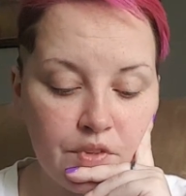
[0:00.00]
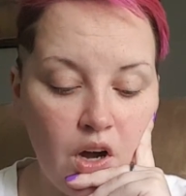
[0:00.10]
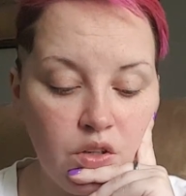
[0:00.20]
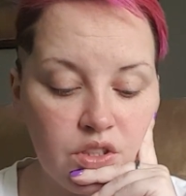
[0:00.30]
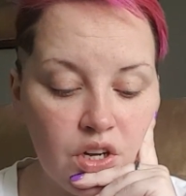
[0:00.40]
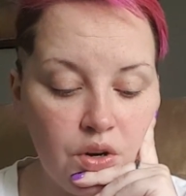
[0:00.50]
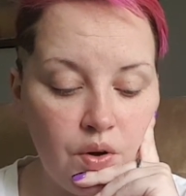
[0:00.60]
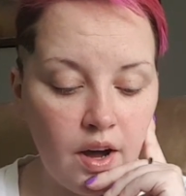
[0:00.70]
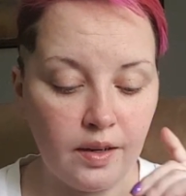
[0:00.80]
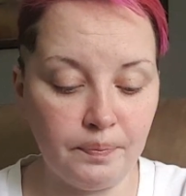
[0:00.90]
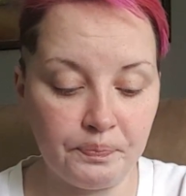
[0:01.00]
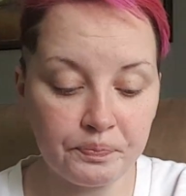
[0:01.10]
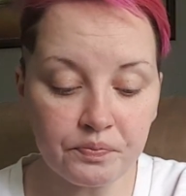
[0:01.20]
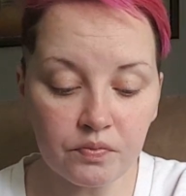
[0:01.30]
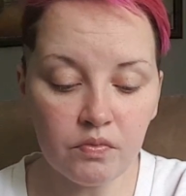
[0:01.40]
Also,
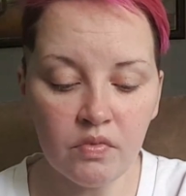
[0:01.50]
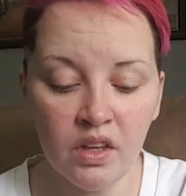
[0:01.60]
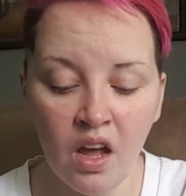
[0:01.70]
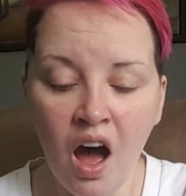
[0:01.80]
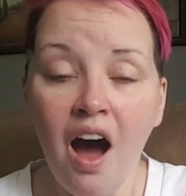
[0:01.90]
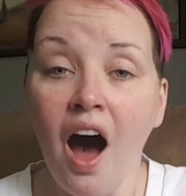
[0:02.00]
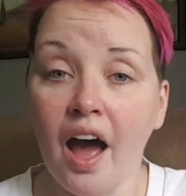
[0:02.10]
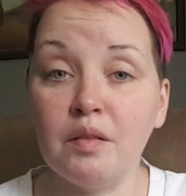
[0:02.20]
I